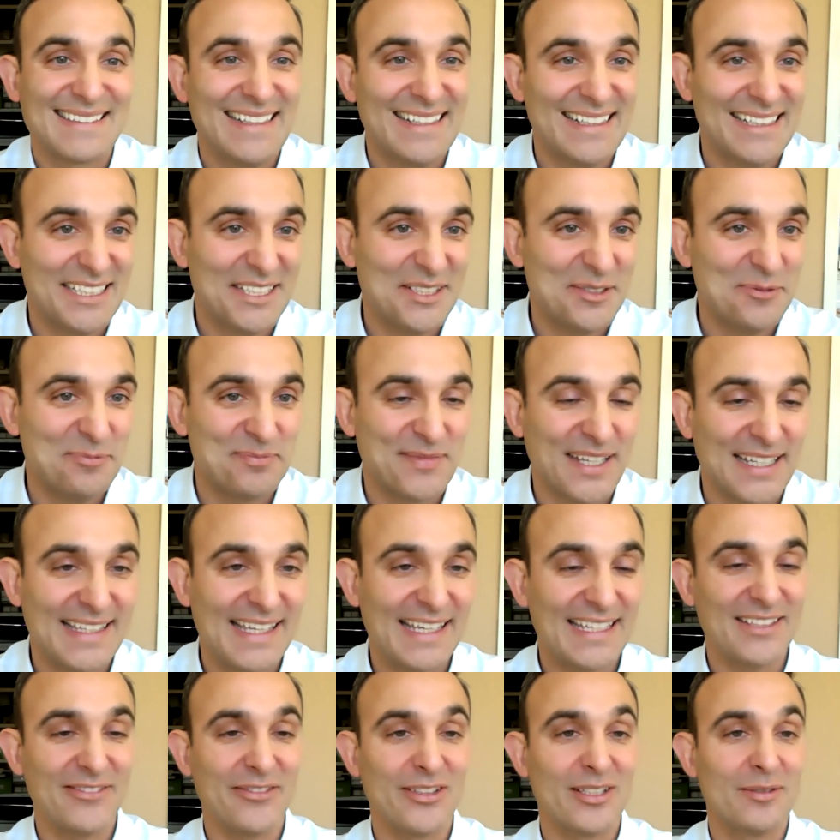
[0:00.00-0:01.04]
I
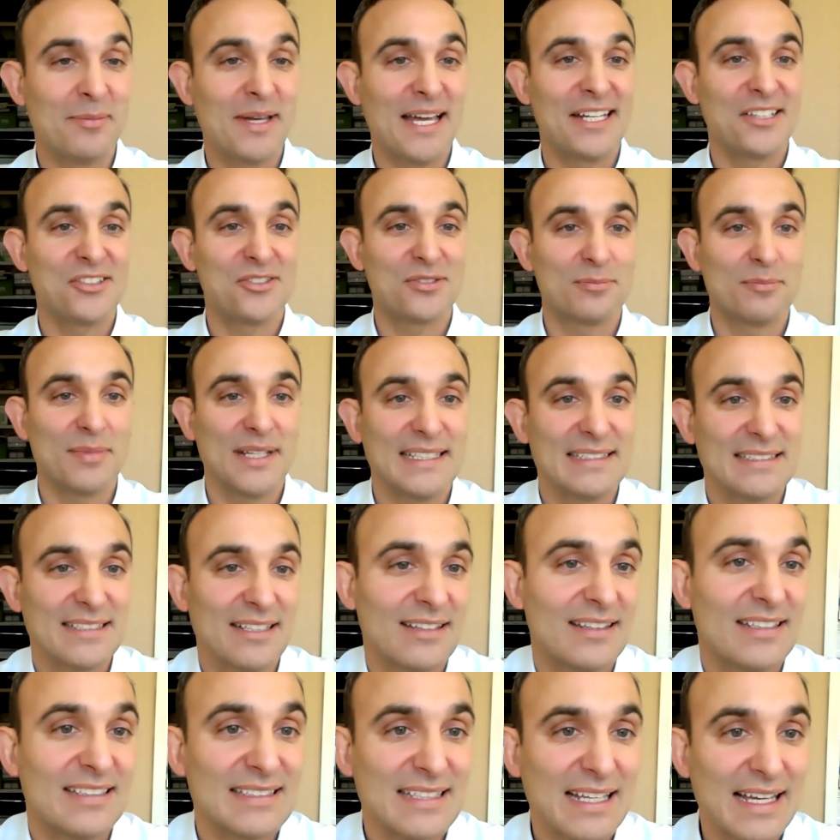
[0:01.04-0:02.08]
can't even imagine based on
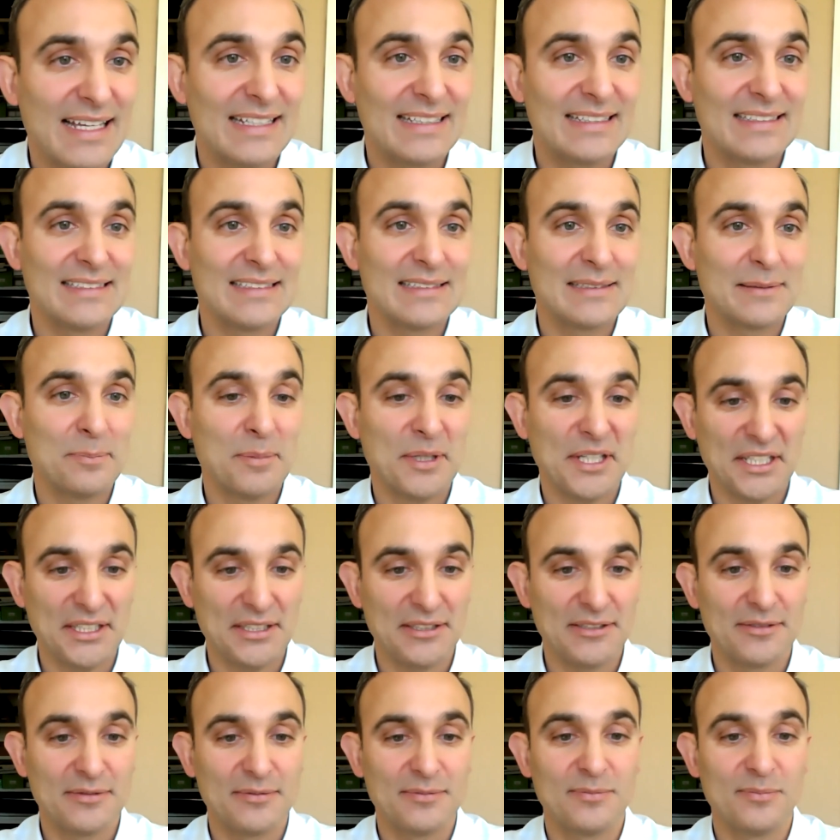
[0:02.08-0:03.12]
the science, but
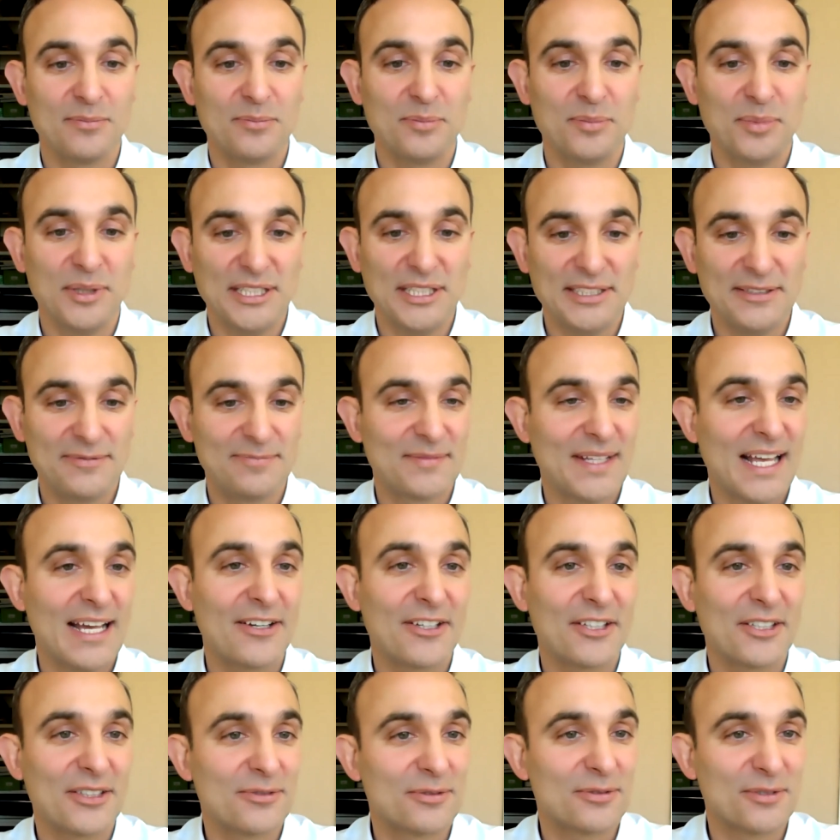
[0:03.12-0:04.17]
how are
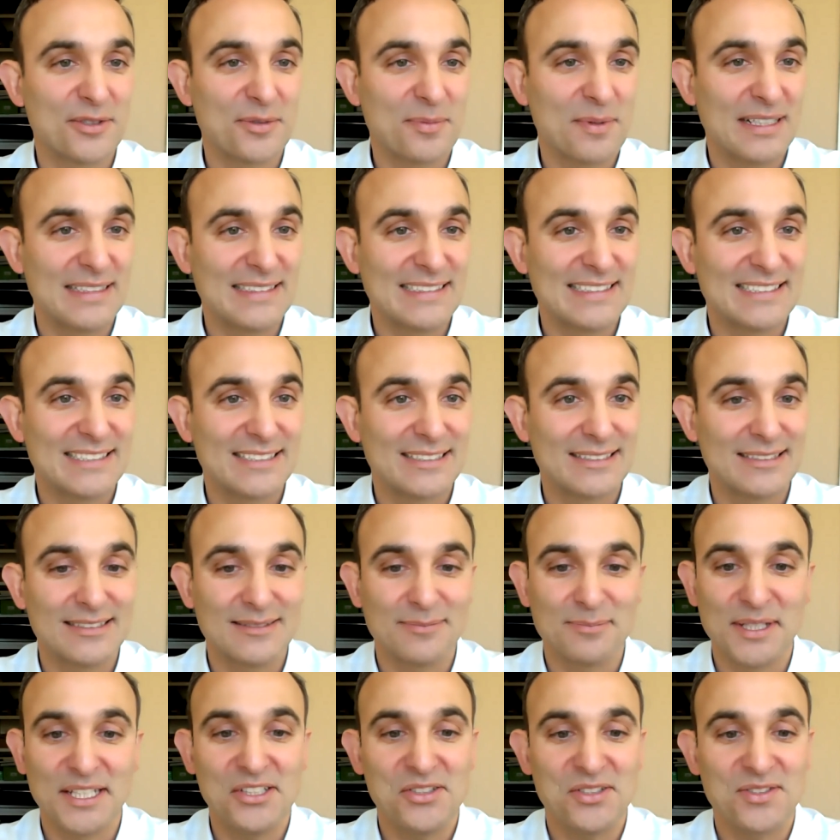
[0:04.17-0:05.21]
you responding to
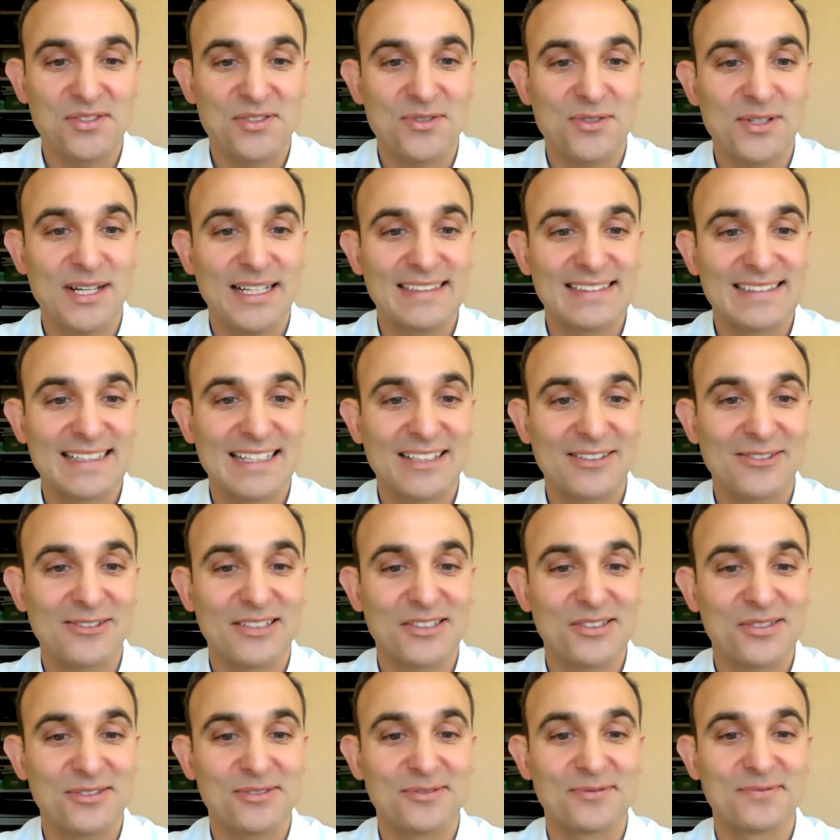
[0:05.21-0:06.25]
patients who ask that
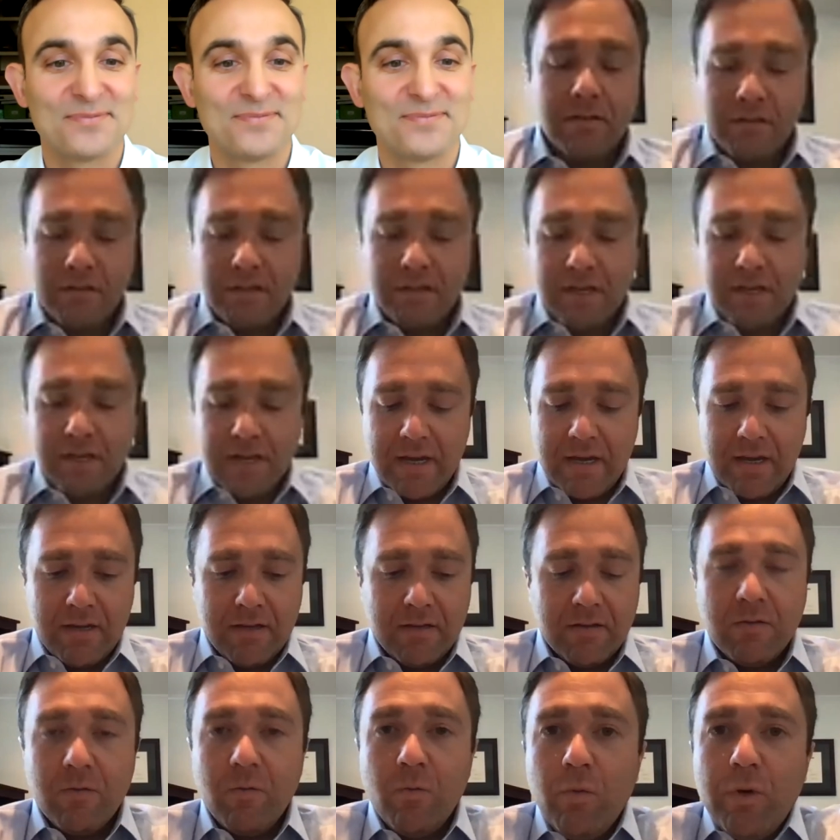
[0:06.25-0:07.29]
question? Yeah,
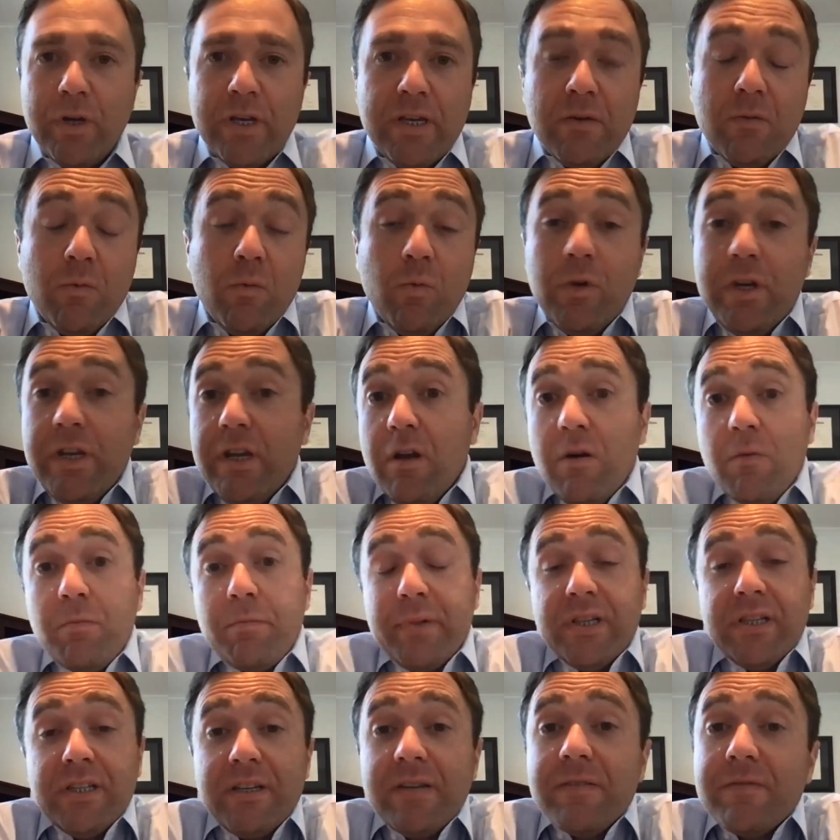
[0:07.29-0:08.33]
we don't
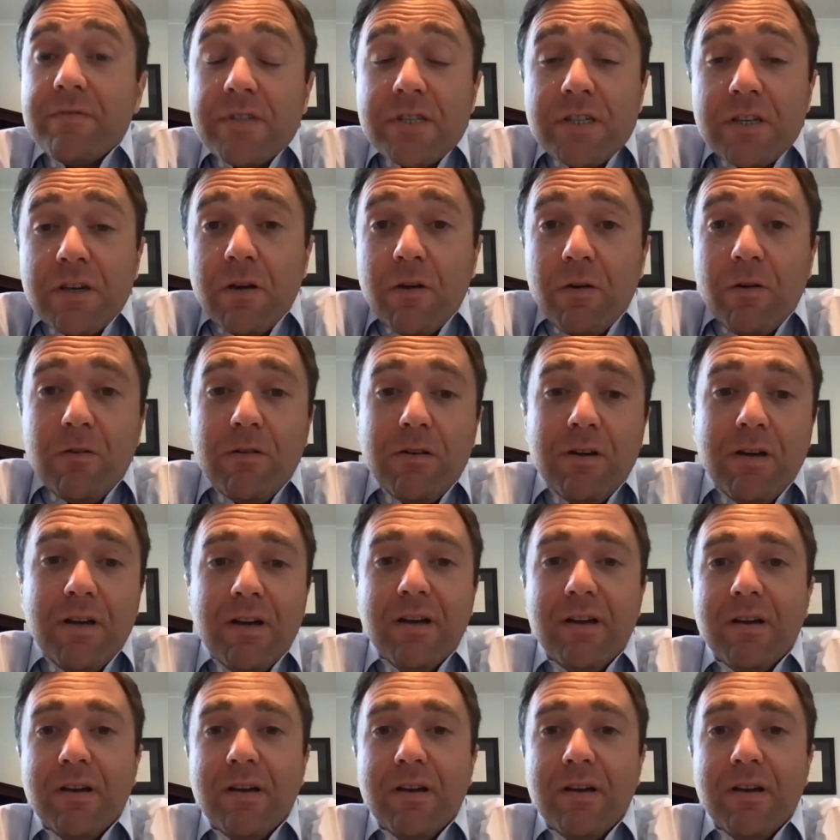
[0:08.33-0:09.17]
believe so.